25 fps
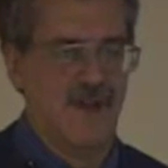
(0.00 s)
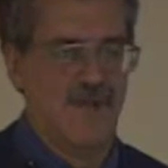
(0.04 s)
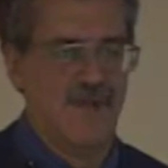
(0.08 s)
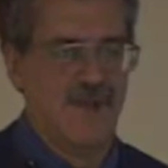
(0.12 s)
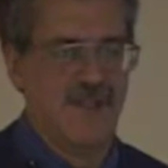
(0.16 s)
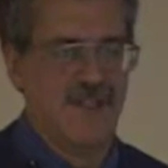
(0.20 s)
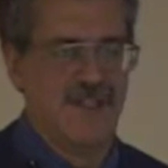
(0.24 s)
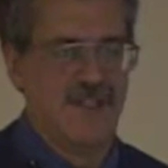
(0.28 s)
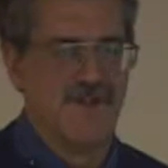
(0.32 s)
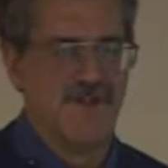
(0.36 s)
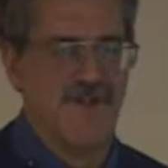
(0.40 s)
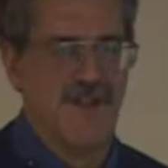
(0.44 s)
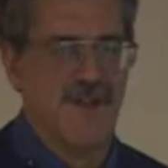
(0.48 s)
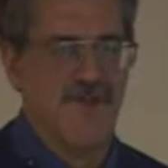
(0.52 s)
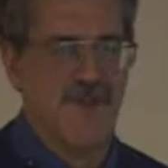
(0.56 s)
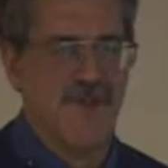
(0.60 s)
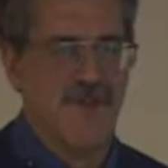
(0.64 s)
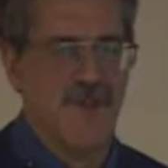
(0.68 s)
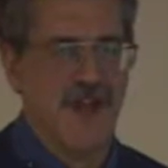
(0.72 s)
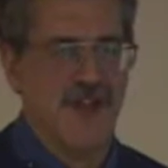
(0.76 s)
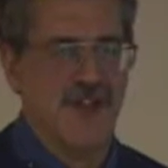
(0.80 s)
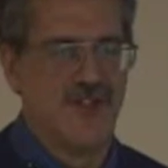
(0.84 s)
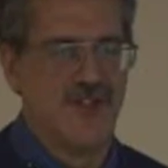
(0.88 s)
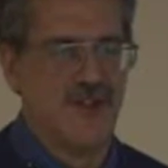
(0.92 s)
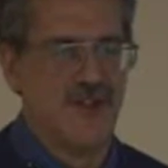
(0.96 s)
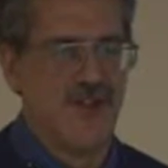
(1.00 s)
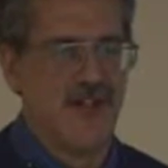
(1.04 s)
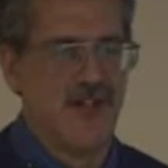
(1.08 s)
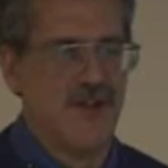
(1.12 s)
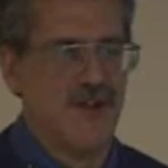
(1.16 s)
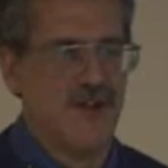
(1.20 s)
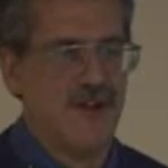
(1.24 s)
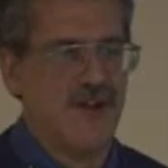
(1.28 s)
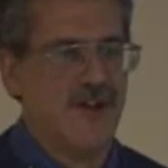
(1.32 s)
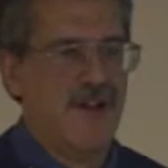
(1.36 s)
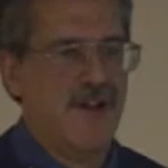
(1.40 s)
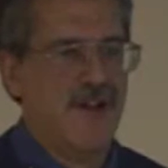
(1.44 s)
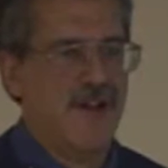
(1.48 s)
piece of information. They
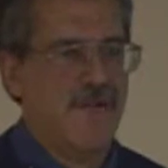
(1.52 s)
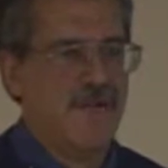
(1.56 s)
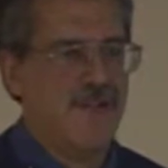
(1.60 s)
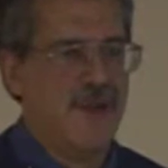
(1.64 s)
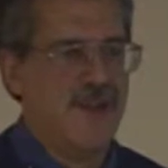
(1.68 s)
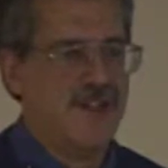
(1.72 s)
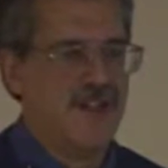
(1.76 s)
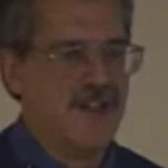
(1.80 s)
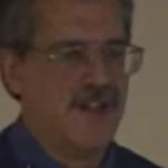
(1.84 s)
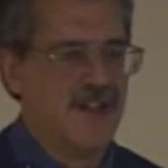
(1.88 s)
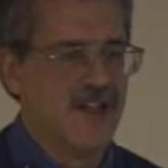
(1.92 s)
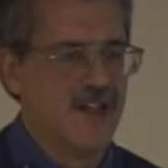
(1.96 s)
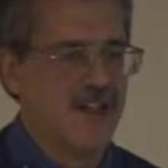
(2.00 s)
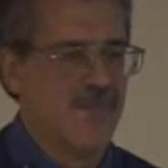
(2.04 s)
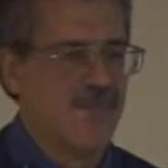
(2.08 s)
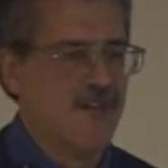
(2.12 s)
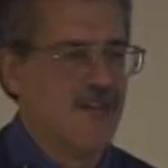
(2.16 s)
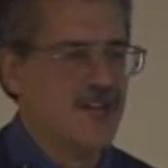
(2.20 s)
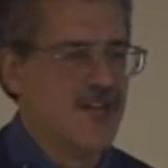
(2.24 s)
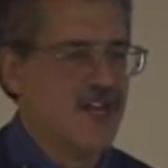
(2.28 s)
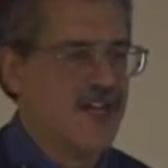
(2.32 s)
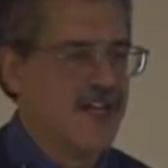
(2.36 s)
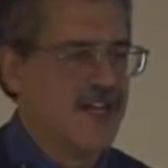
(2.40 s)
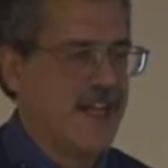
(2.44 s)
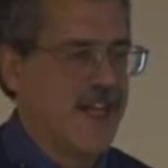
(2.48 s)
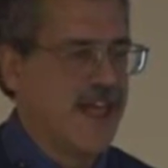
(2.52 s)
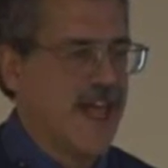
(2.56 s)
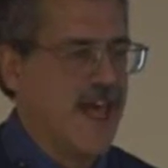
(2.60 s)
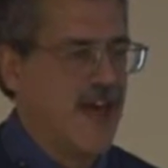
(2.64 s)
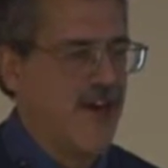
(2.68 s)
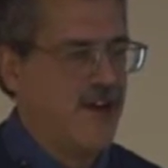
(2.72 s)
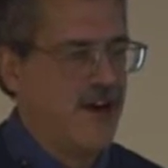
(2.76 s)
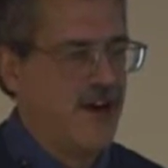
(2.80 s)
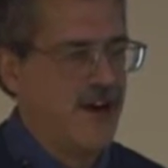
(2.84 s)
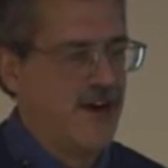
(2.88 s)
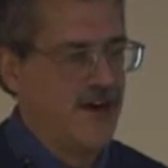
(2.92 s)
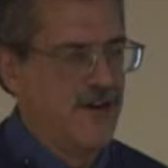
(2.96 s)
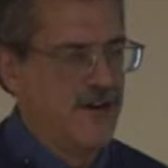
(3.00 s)
were basically projecting
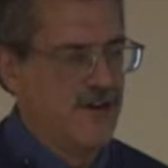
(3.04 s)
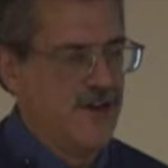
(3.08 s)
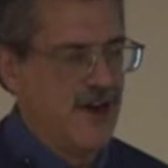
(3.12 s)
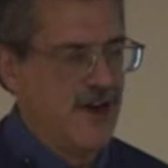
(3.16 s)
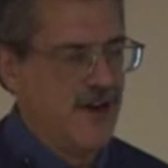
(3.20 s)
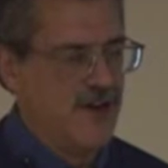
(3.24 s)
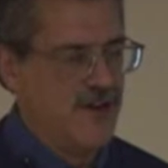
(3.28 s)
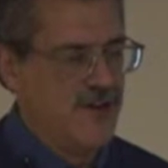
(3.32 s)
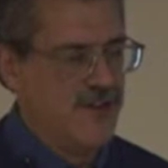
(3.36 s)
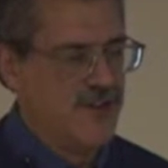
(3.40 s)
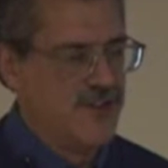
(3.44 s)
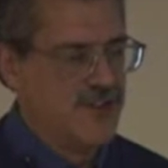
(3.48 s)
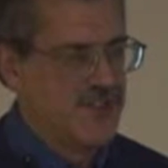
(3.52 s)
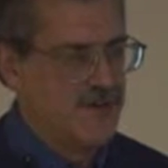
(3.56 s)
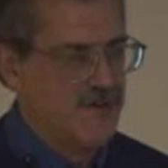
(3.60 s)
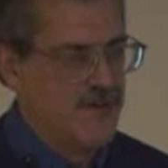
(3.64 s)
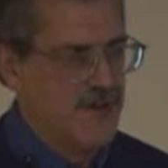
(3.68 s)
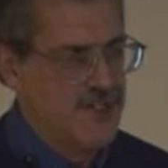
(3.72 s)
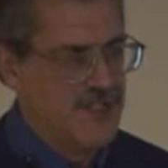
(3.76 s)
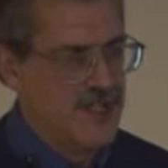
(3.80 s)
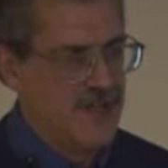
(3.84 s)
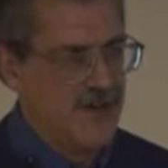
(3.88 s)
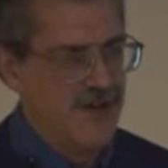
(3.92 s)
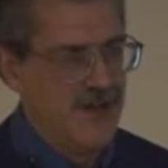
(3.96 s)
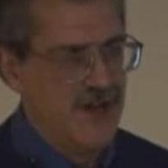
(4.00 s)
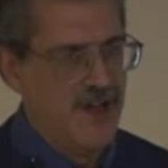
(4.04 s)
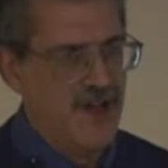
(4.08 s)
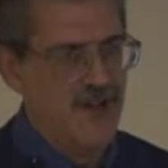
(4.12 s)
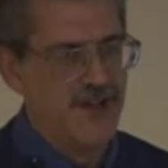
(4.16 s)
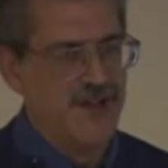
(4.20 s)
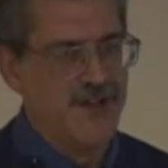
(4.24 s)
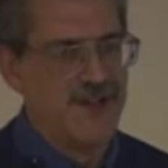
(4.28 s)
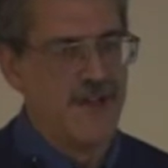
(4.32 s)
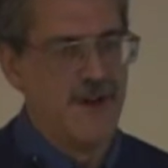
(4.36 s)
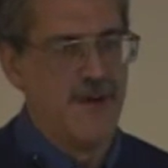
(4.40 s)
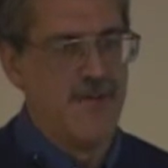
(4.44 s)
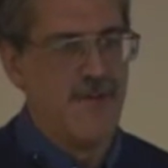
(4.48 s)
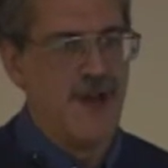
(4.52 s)
out our use of
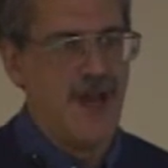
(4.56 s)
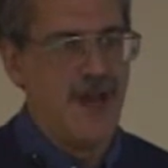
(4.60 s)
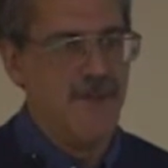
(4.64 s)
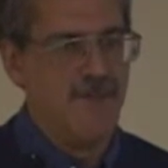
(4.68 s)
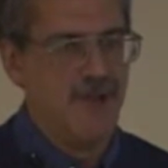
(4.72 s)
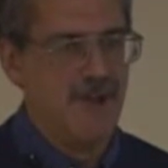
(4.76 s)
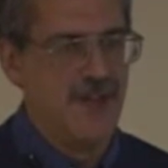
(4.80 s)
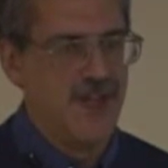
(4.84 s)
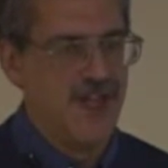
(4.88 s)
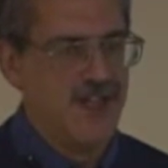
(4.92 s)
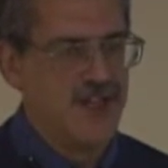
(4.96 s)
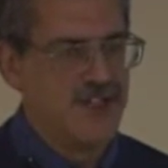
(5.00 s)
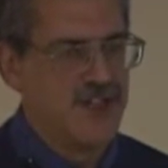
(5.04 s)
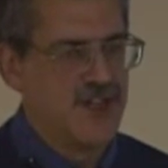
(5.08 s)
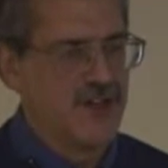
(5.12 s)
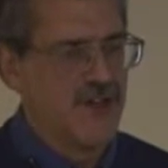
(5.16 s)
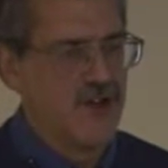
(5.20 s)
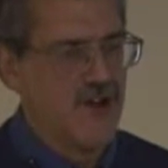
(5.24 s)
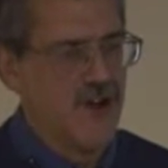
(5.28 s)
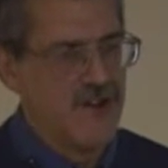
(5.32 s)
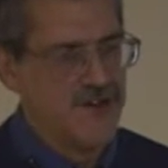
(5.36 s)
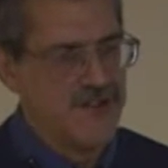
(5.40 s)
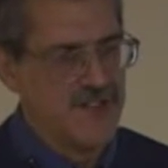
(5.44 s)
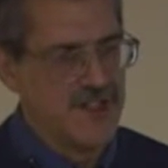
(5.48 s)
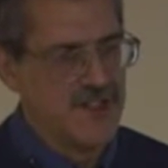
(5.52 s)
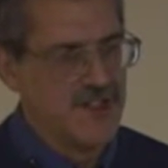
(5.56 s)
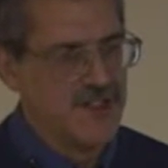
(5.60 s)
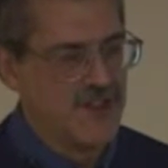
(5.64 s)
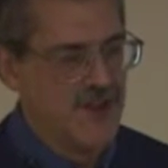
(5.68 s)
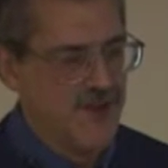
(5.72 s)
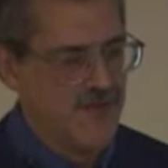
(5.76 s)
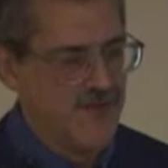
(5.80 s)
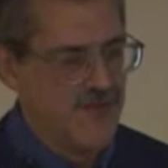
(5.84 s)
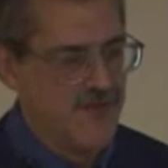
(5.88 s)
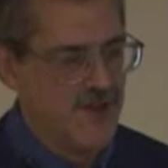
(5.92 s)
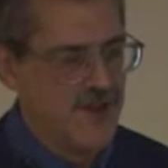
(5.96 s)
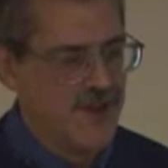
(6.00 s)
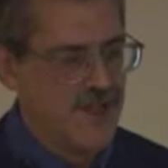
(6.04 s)
materials, our population growths, and
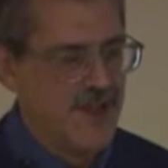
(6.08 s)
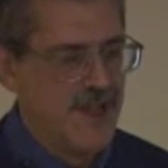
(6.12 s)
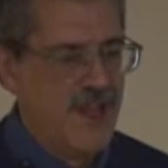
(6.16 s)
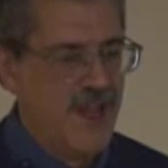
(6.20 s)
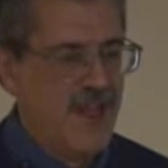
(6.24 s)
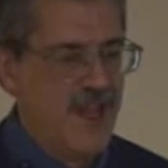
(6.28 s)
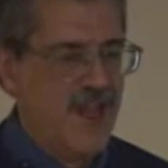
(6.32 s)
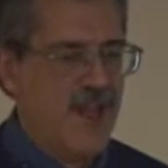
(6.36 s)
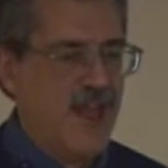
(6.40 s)
so forth.